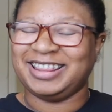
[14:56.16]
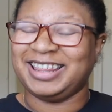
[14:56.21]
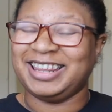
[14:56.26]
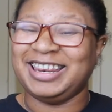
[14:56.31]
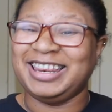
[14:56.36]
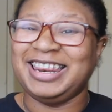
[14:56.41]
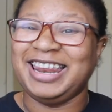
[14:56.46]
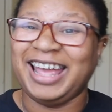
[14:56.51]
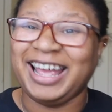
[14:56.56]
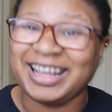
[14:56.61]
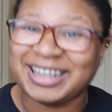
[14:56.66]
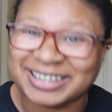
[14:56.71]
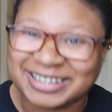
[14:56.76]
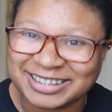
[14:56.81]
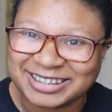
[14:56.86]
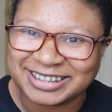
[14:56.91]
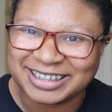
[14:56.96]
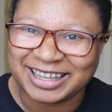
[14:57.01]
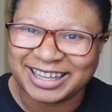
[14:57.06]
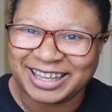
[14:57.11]
the next
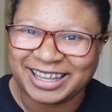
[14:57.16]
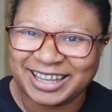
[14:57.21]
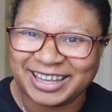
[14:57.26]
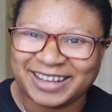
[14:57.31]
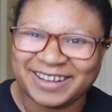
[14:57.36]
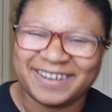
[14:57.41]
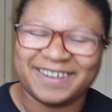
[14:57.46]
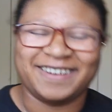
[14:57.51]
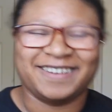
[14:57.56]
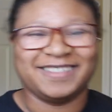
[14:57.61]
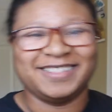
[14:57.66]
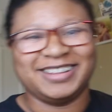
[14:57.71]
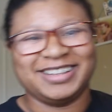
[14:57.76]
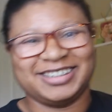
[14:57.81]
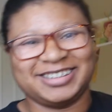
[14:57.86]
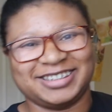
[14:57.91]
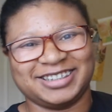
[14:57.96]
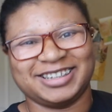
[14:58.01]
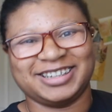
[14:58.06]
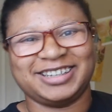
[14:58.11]
thing on
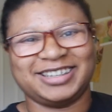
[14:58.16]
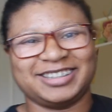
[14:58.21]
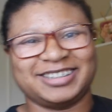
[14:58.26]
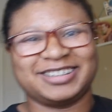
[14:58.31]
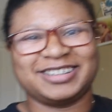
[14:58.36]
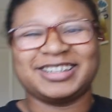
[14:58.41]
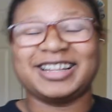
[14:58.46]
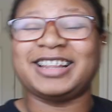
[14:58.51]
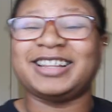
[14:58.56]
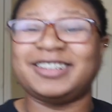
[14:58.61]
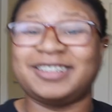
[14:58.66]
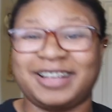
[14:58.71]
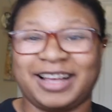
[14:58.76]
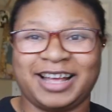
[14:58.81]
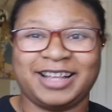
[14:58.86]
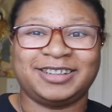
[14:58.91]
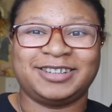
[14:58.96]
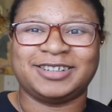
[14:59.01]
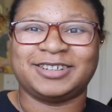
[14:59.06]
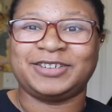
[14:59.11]
this list,
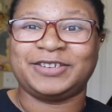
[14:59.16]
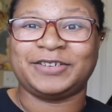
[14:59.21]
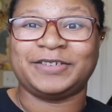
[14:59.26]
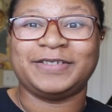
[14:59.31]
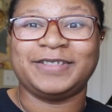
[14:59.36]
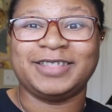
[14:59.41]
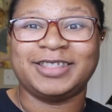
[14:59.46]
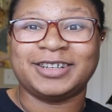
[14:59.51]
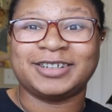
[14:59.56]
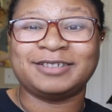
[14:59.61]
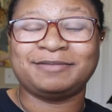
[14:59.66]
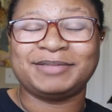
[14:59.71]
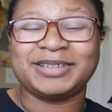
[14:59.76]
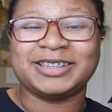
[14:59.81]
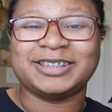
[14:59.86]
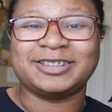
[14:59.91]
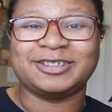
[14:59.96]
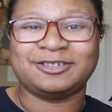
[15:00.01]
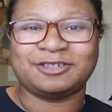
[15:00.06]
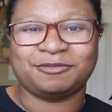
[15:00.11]
I tell you, there's
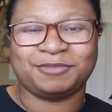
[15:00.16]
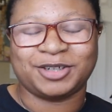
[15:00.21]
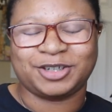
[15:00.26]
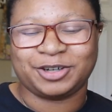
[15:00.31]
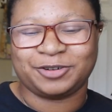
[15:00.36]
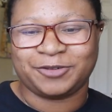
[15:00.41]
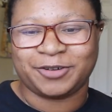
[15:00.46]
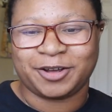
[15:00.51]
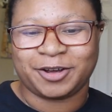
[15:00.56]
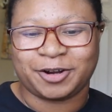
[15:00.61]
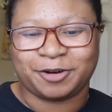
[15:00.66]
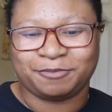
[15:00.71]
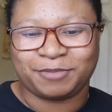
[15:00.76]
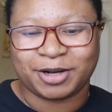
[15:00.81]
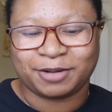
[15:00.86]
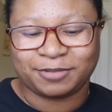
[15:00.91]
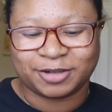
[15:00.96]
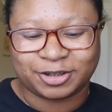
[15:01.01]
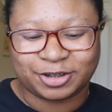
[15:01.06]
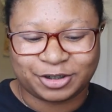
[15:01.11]
been so much going on in
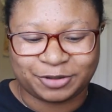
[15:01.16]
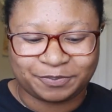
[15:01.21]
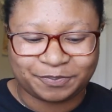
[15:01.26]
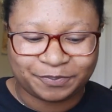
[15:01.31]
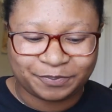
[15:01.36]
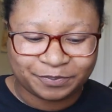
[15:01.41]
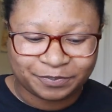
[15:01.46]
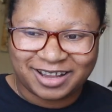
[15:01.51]
publishing.